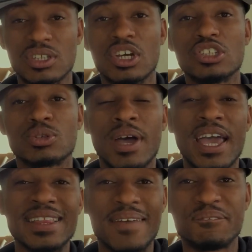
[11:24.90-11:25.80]
So I
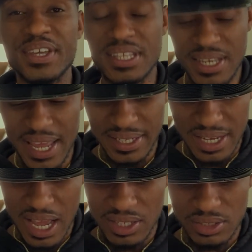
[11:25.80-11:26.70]
add that
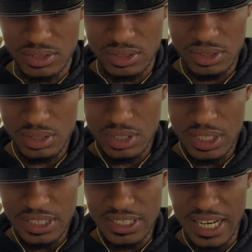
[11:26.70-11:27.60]
$59
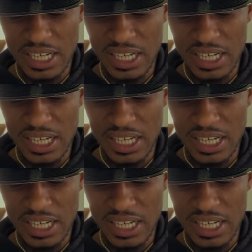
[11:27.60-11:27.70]
to that